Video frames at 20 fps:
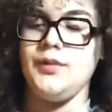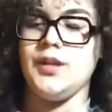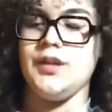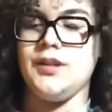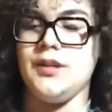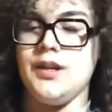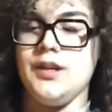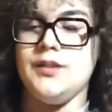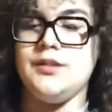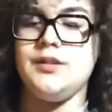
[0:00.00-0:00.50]

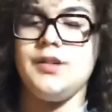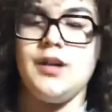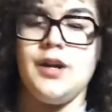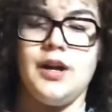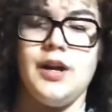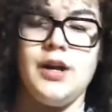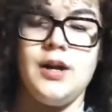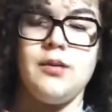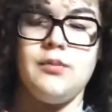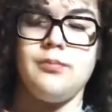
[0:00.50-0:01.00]
Yeezy
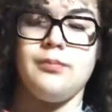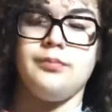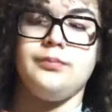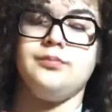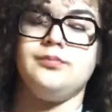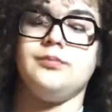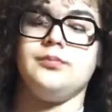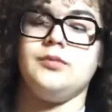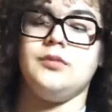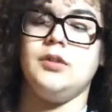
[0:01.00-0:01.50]
hype
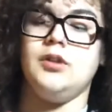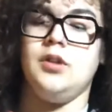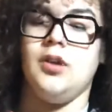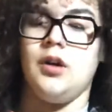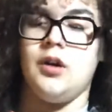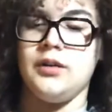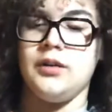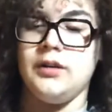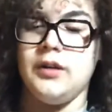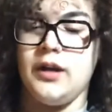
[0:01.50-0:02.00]

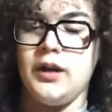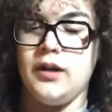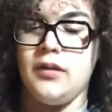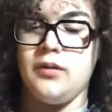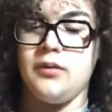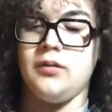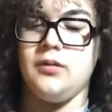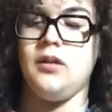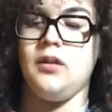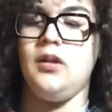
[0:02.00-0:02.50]
gone
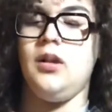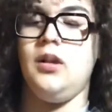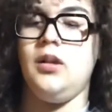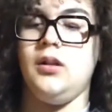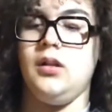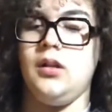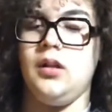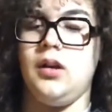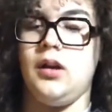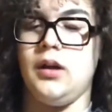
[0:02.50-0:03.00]
down a
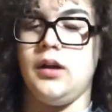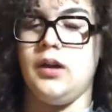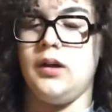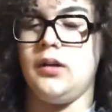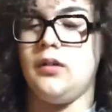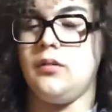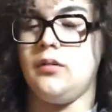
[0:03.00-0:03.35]
lot.